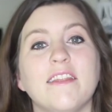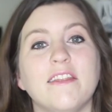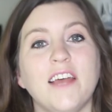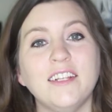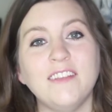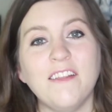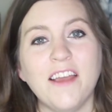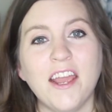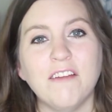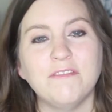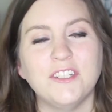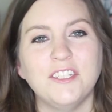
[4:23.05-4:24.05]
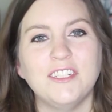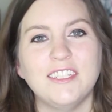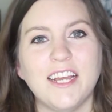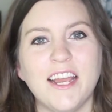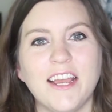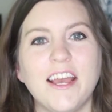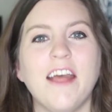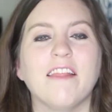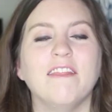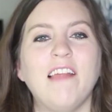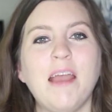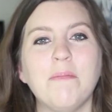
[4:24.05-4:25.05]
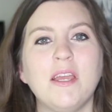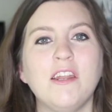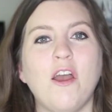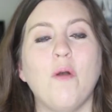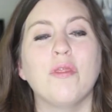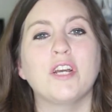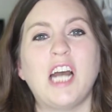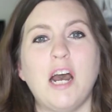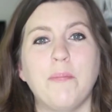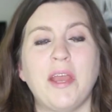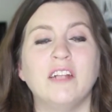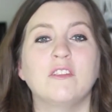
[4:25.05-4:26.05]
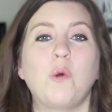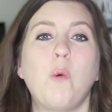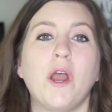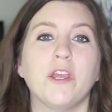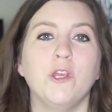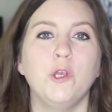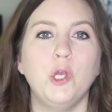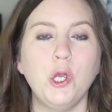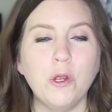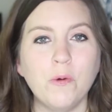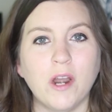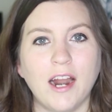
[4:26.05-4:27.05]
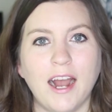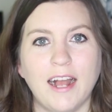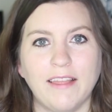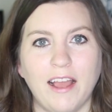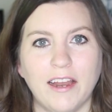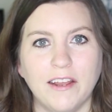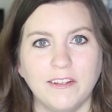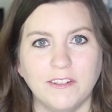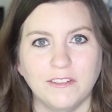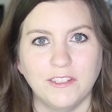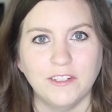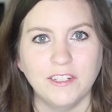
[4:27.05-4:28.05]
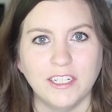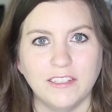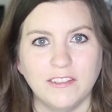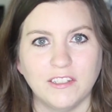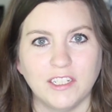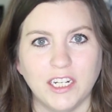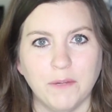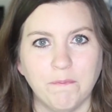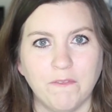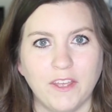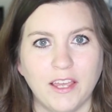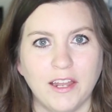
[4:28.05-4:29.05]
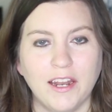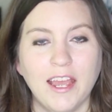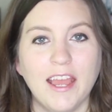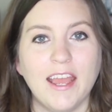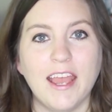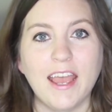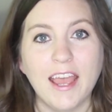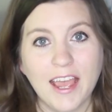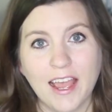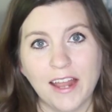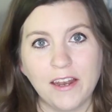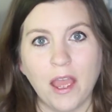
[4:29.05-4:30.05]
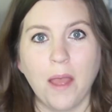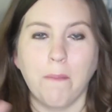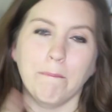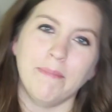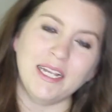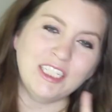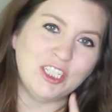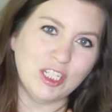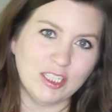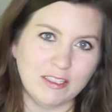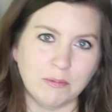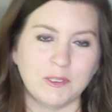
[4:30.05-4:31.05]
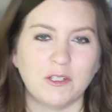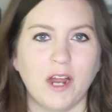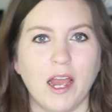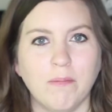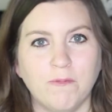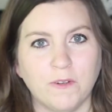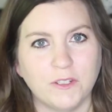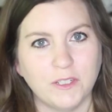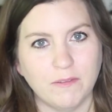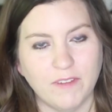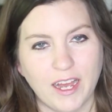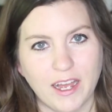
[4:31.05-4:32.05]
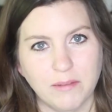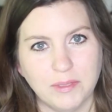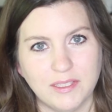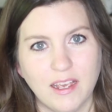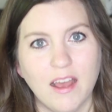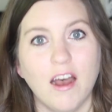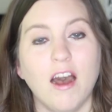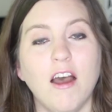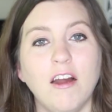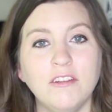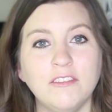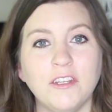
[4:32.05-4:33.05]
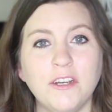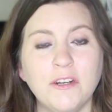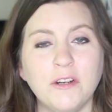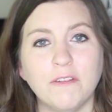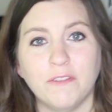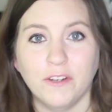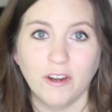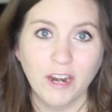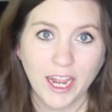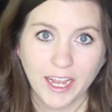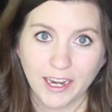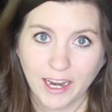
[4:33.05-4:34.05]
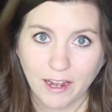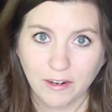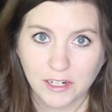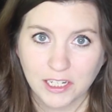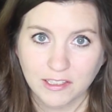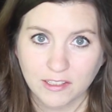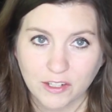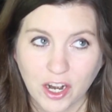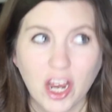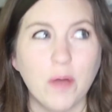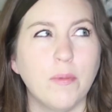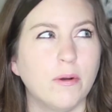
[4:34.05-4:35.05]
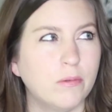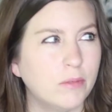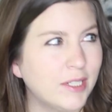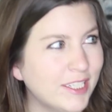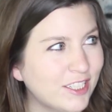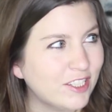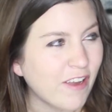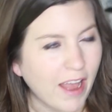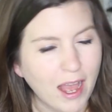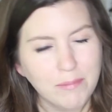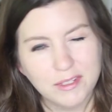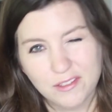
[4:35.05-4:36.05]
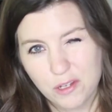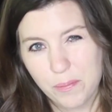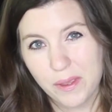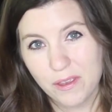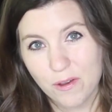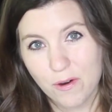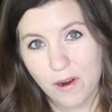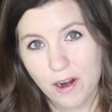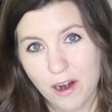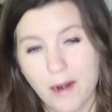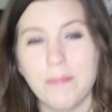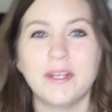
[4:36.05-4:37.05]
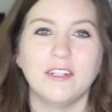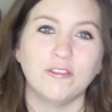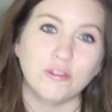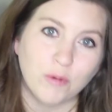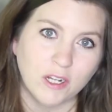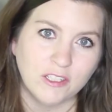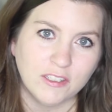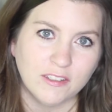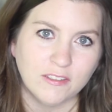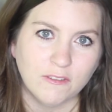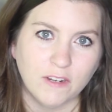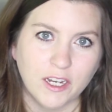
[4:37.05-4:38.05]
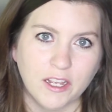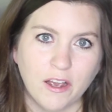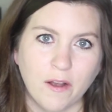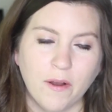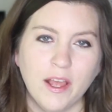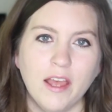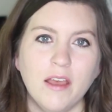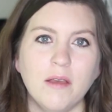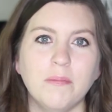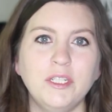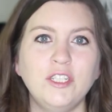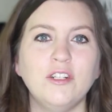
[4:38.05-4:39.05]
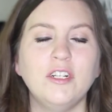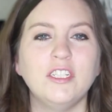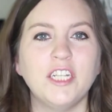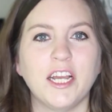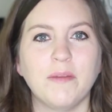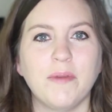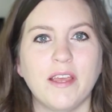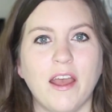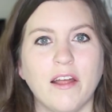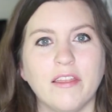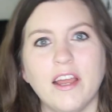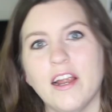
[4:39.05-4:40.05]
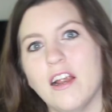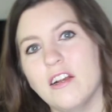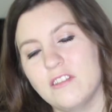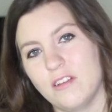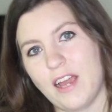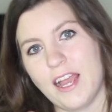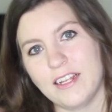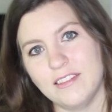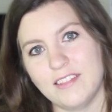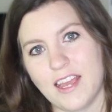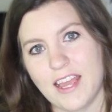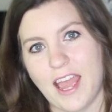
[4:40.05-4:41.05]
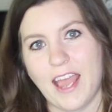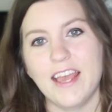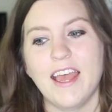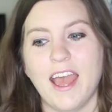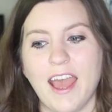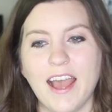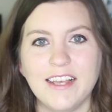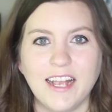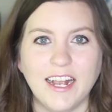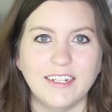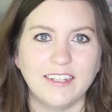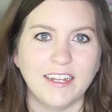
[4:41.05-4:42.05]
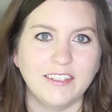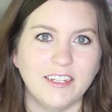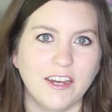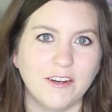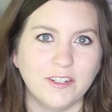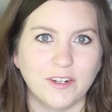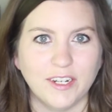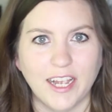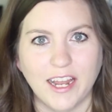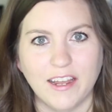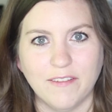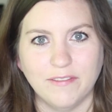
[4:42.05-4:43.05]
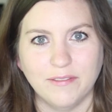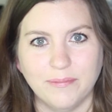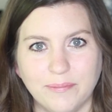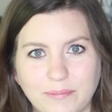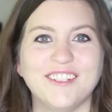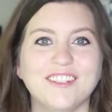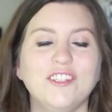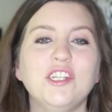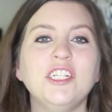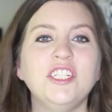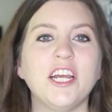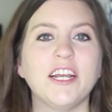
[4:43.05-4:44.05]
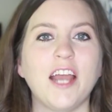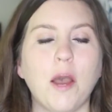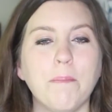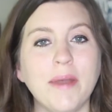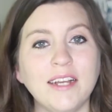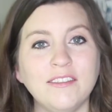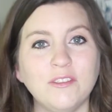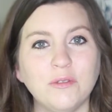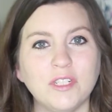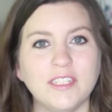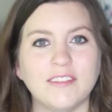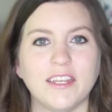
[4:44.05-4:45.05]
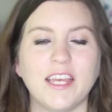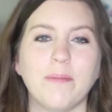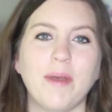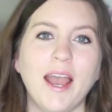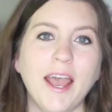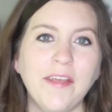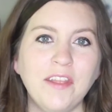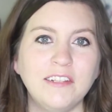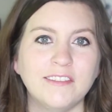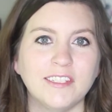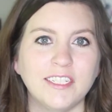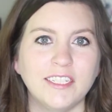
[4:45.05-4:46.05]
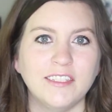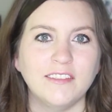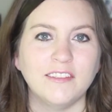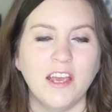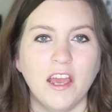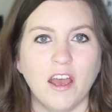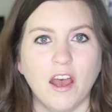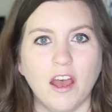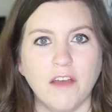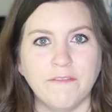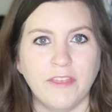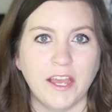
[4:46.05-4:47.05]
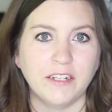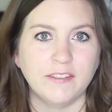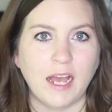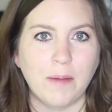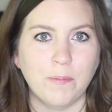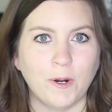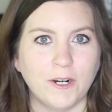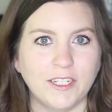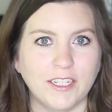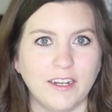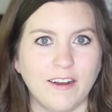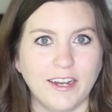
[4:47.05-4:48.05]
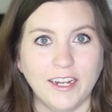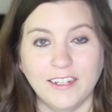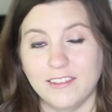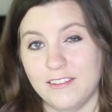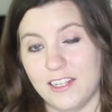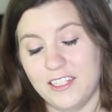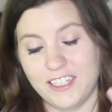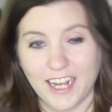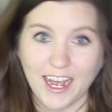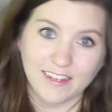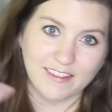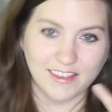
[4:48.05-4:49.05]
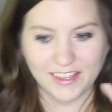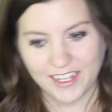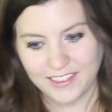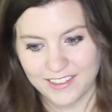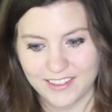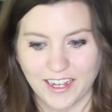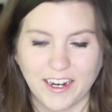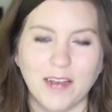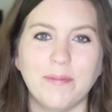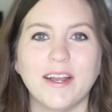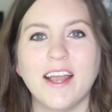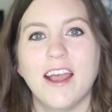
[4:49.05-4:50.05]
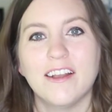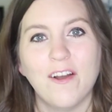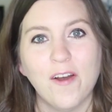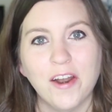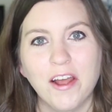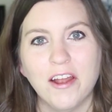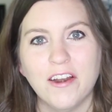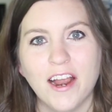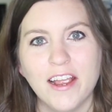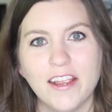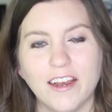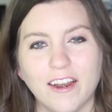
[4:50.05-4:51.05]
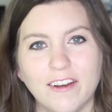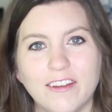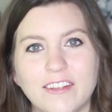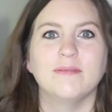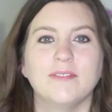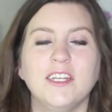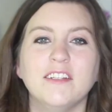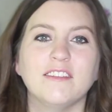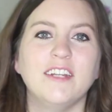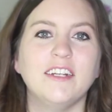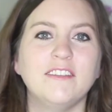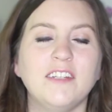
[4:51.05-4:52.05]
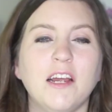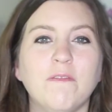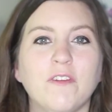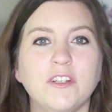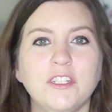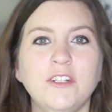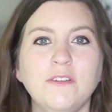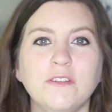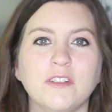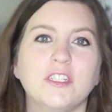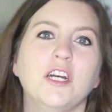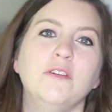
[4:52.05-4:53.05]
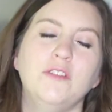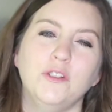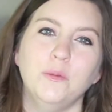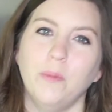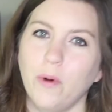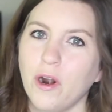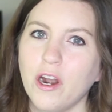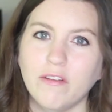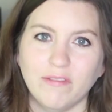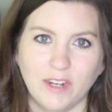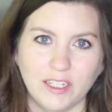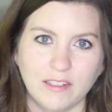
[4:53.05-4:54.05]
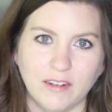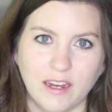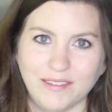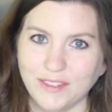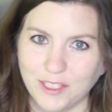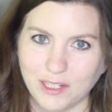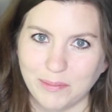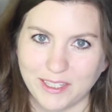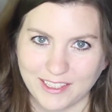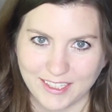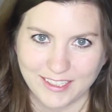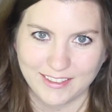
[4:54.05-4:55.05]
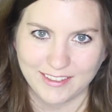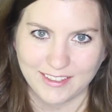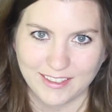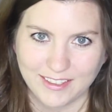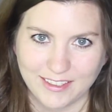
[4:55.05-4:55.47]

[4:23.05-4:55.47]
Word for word: That's all I have for you today. Let me know in the comments what you are highlighting on your Instagram feed and be sure to subscribe for good vibes. Also, if you're hanging out on Instagram, which I'm assuming you are because you're watching this video, be sure to check me out there so I can say hey, at Kate Danielle Creative. You can check out my stories and get behind the scenes of things I'm working on, such as this setup I got going on right here. So now it's time for you to go do more of what you love in your business.